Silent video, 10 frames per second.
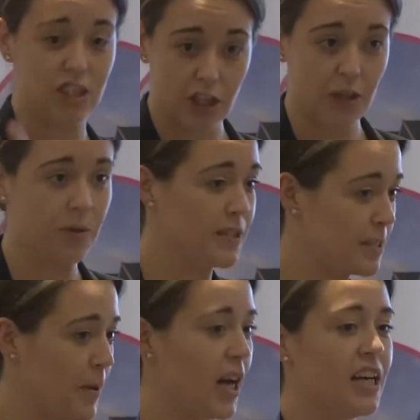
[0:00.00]
you as
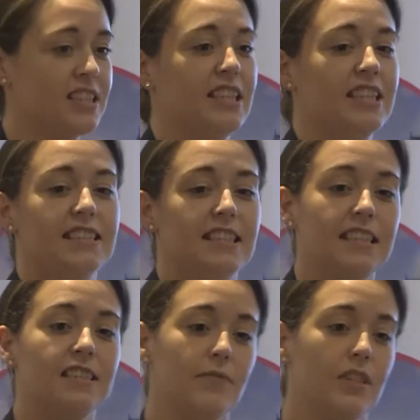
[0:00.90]
a person and as an
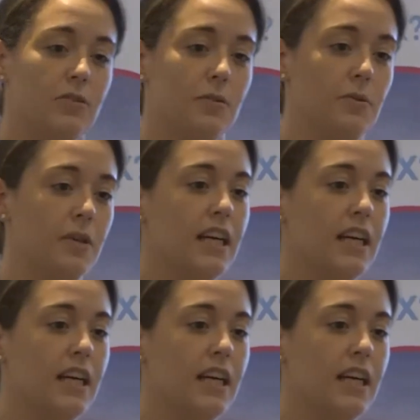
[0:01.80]
individual.